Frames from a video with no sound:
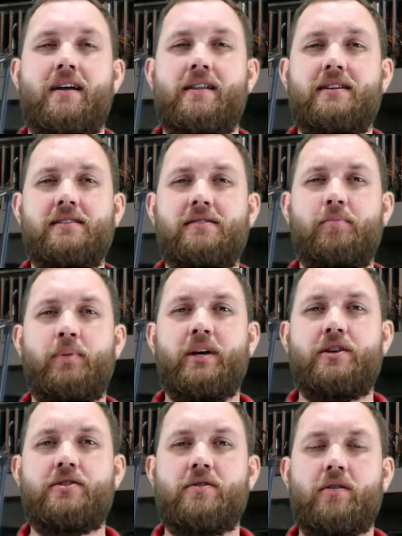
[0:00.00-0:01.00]
This is a
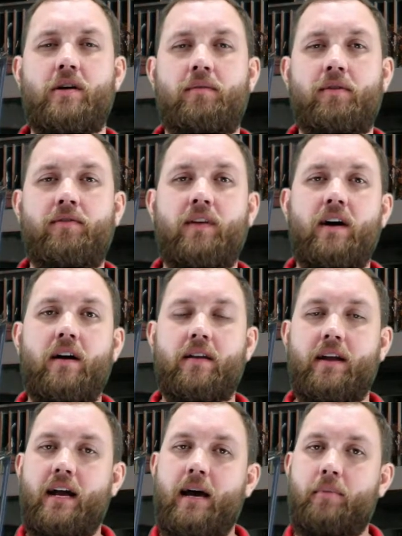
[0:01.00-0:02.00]
picture of a fire
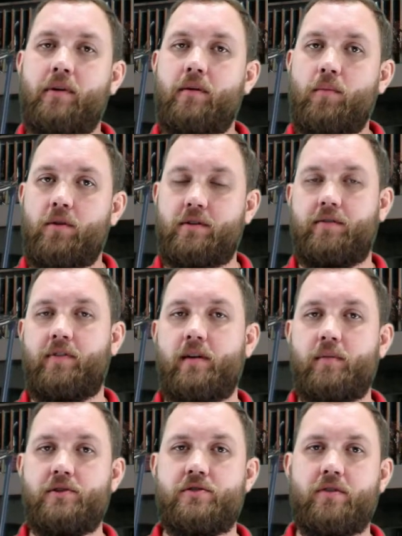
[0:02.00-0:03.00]
that happened in a
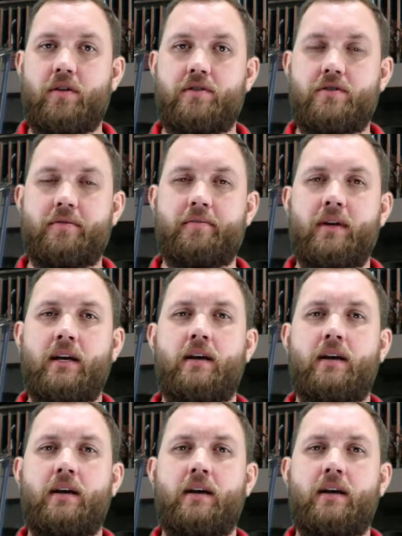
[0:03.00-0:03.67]
multifamily structure.